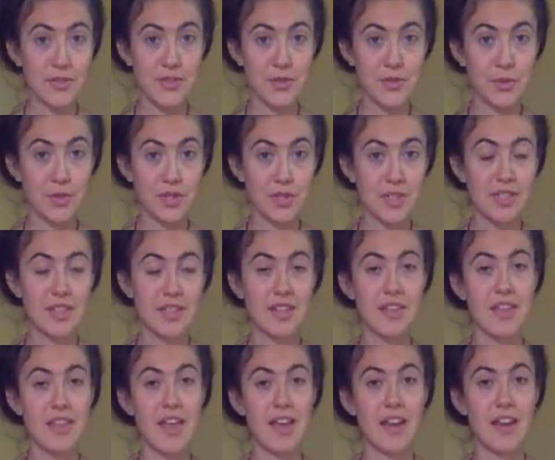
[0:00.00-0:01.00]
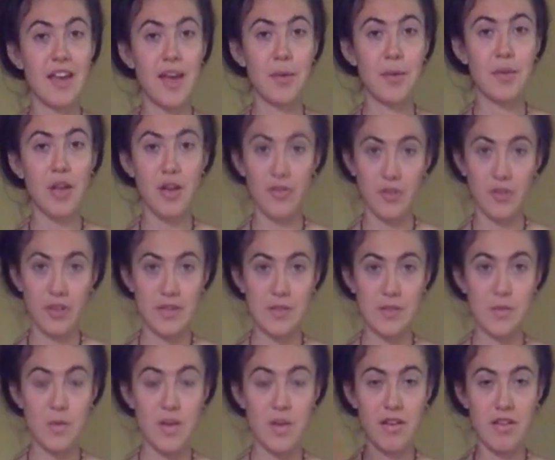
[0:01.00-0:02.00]
tool that I will offer
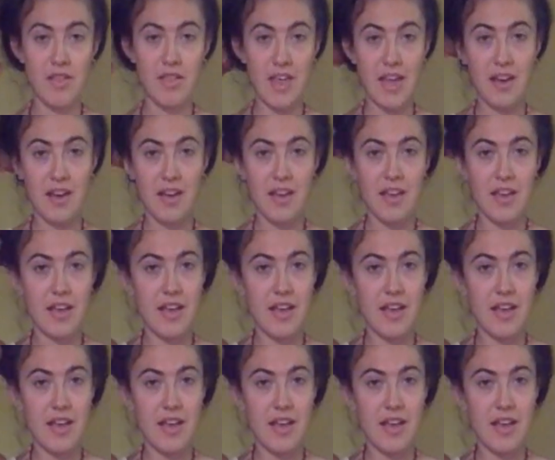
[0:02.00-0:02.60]
is one that